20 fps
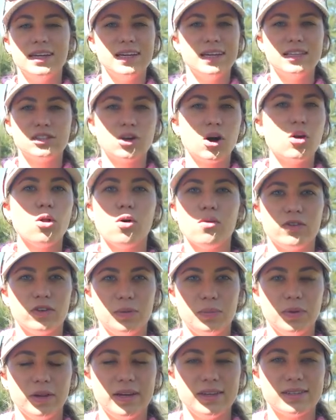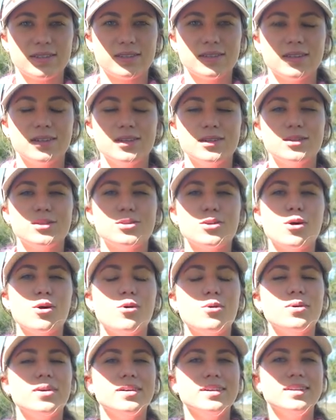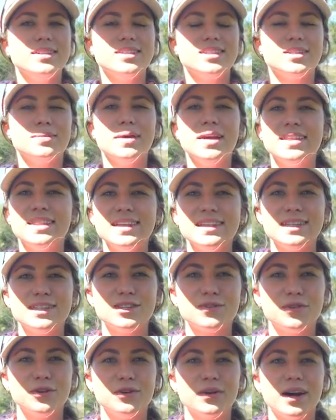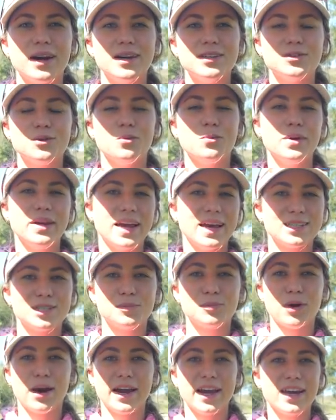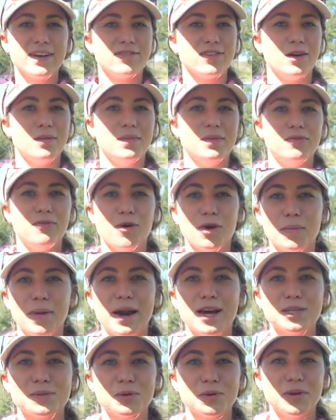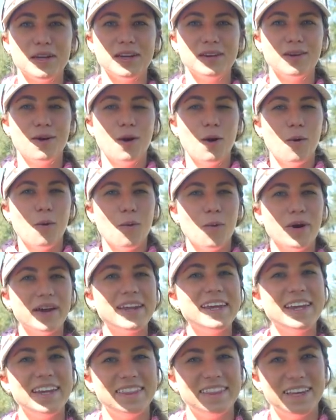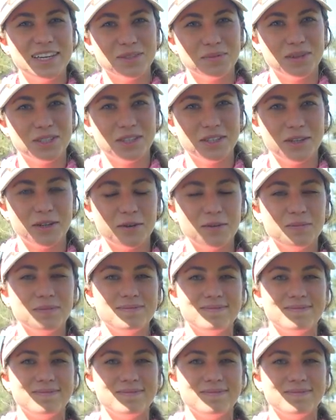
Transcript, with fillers: It's all over the place. So to make things easy for you guys, we asked Brian from Fort Myers Marine what he thinks we should do.